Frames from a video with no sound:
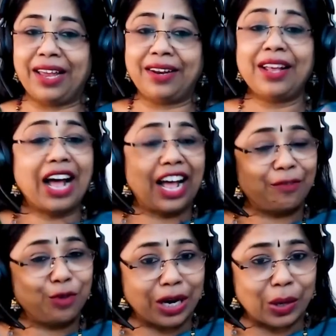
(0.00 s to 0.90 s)
my head
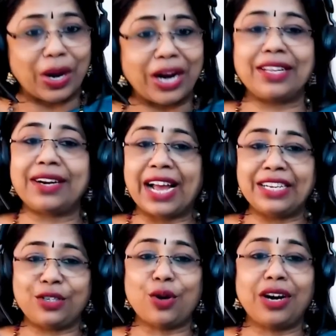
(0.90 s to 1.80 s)
i have to acquire
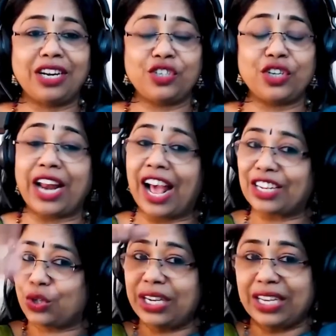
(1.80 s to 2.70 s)
the right knowledge
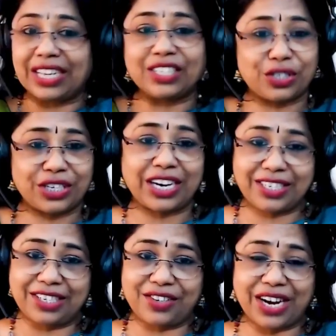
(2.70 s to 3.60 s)
and actually
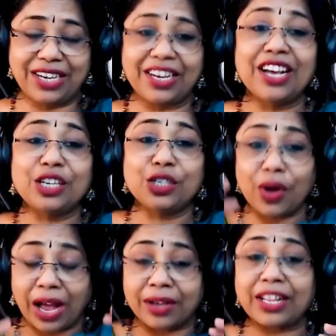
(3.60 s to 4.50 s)
construct it right
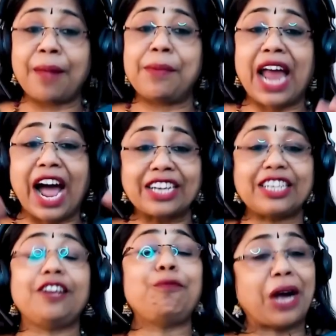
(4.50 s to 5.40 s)
so I, uh, i'm an
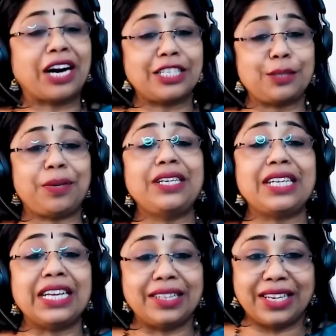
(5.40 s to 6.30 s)
active
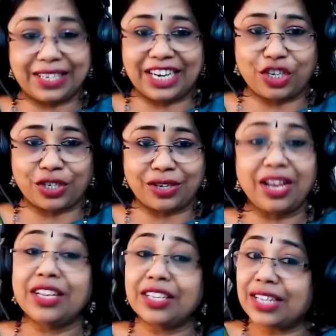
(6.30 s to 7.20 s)
participant in the
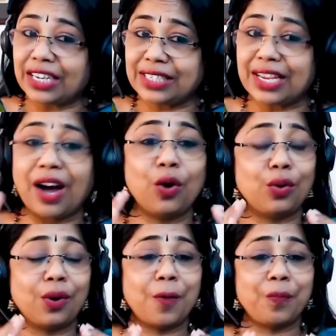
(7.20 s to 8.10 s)
creation that's
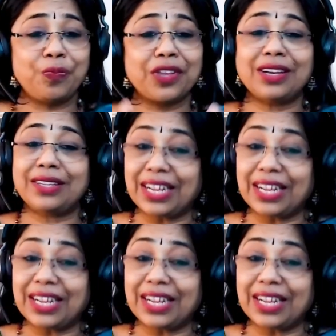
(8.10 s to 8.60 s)
how